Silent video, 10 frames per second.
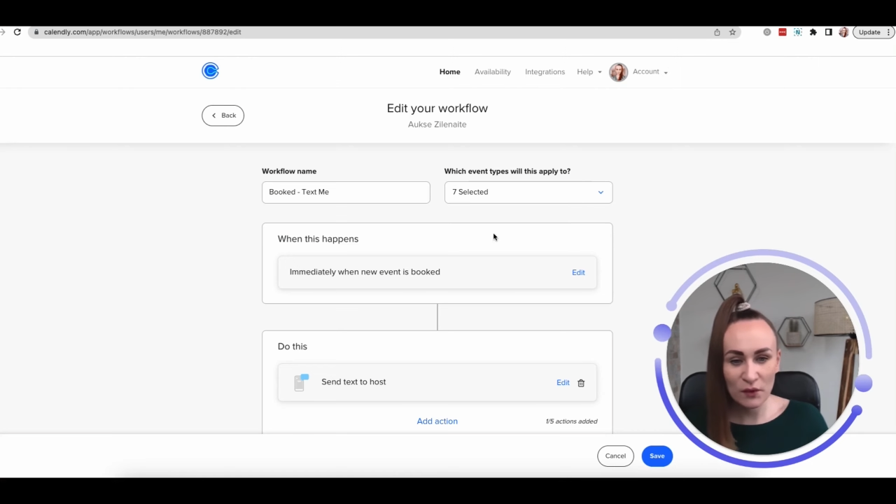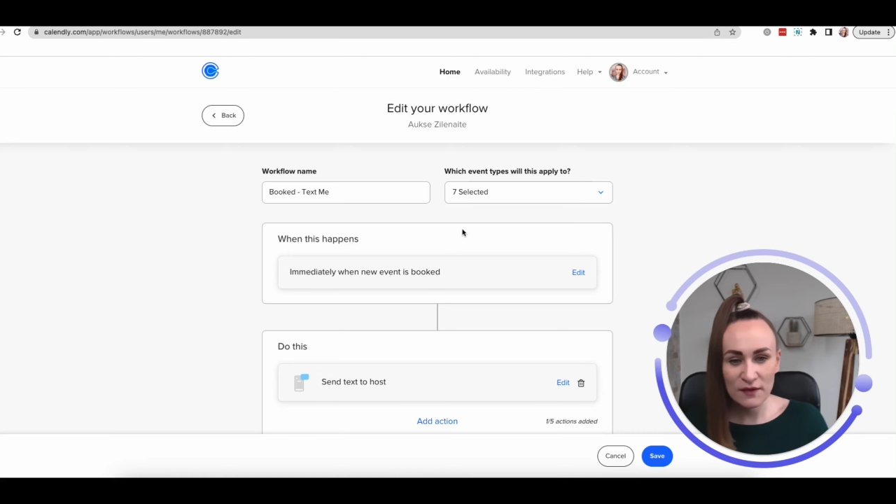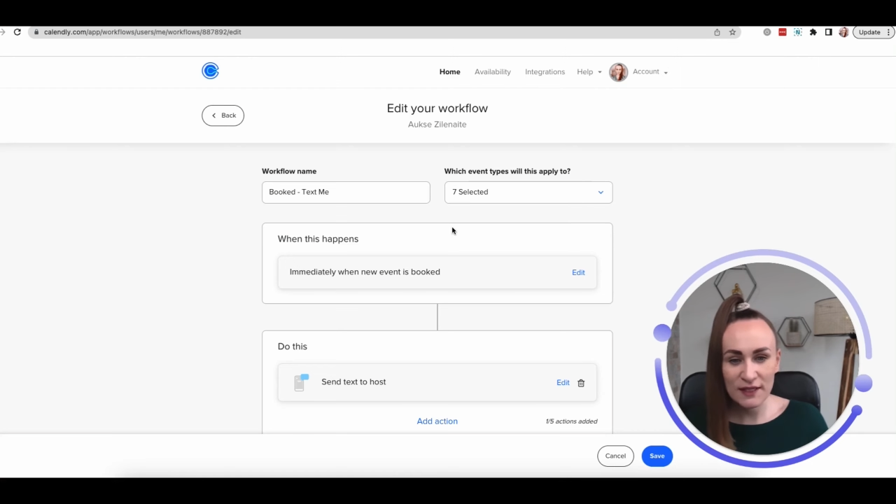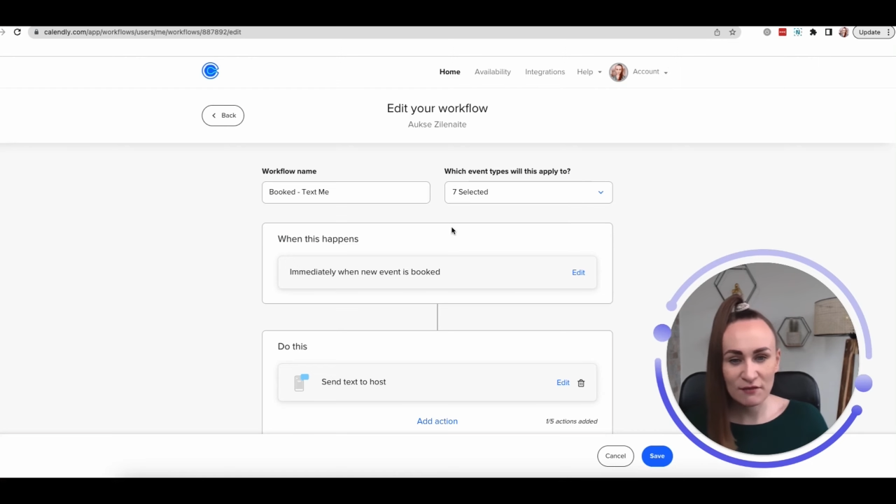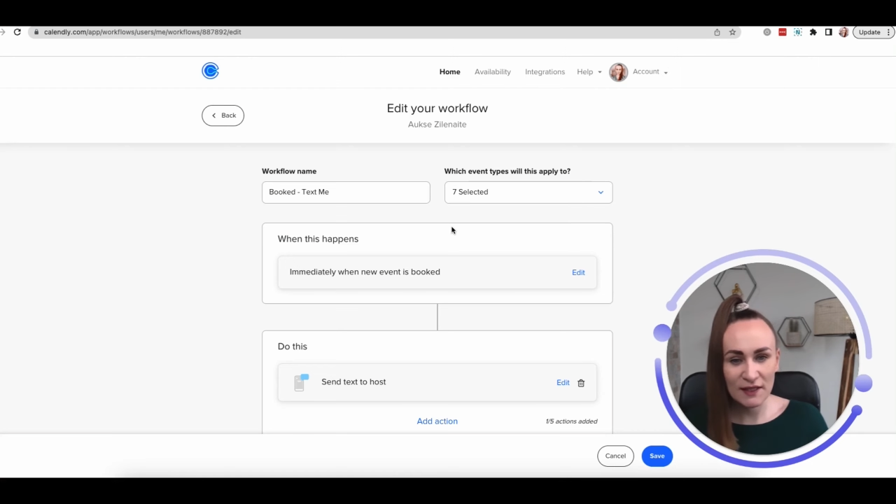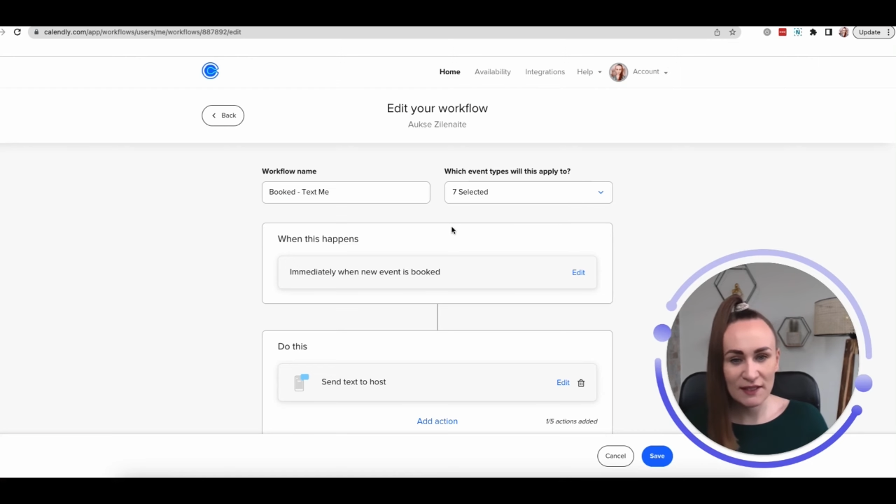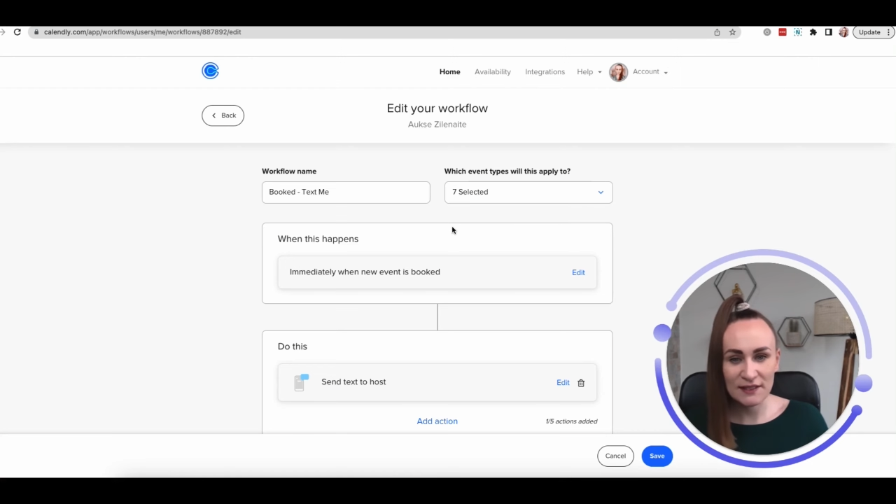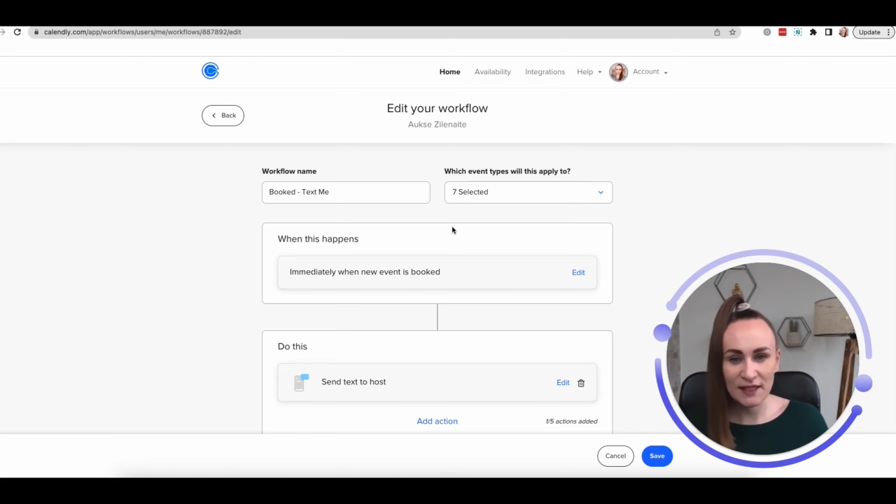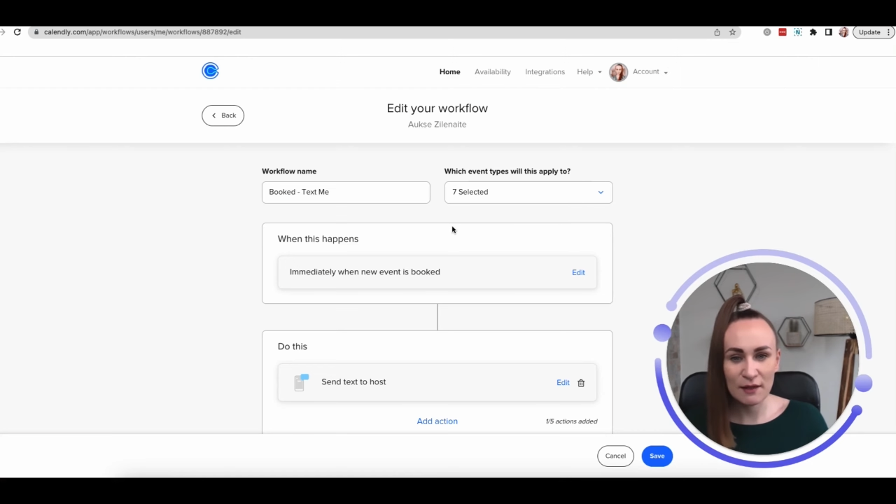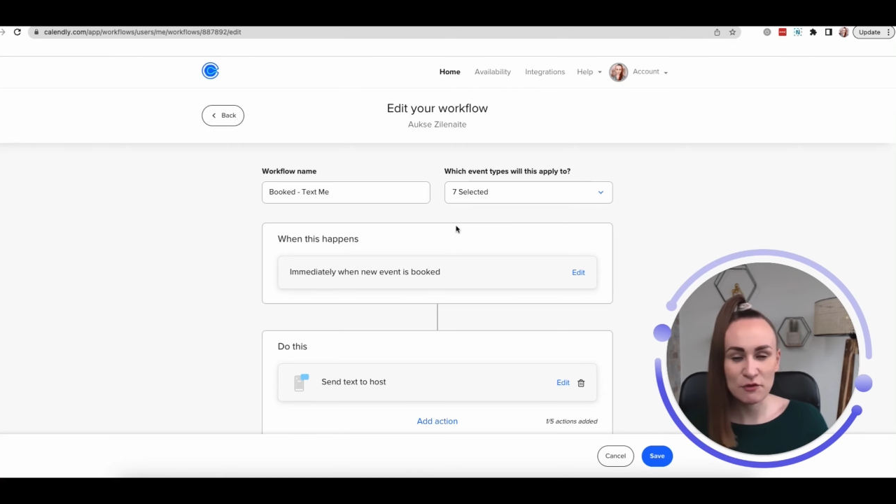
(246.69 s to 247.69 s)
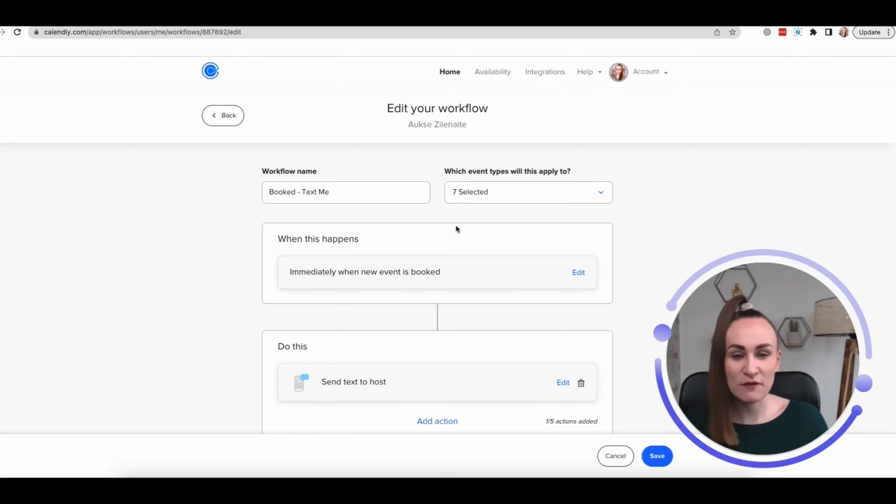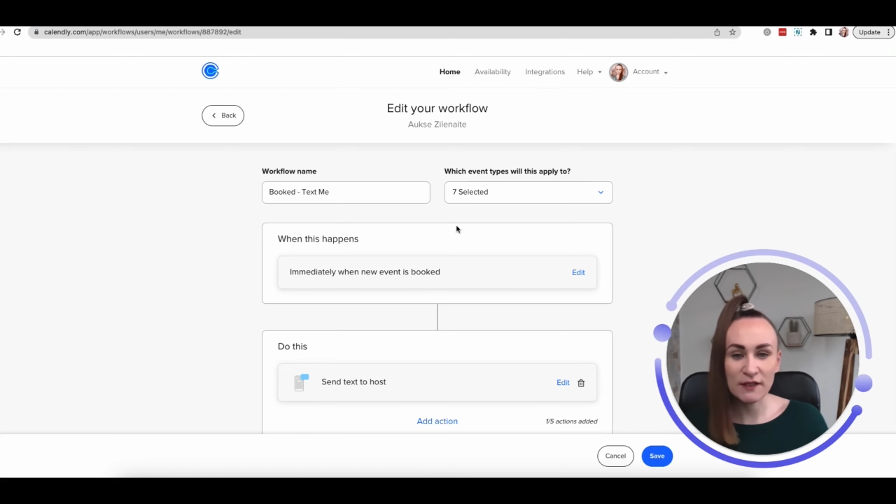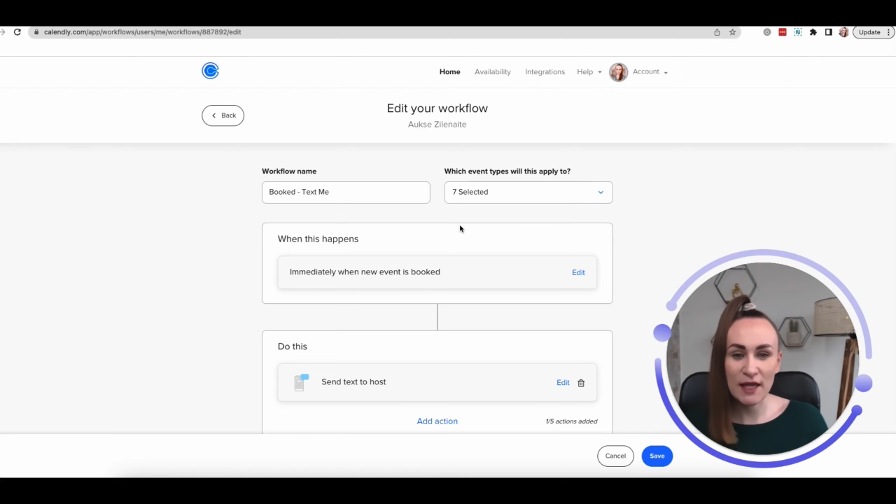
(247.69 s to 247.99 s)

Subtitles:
the event types that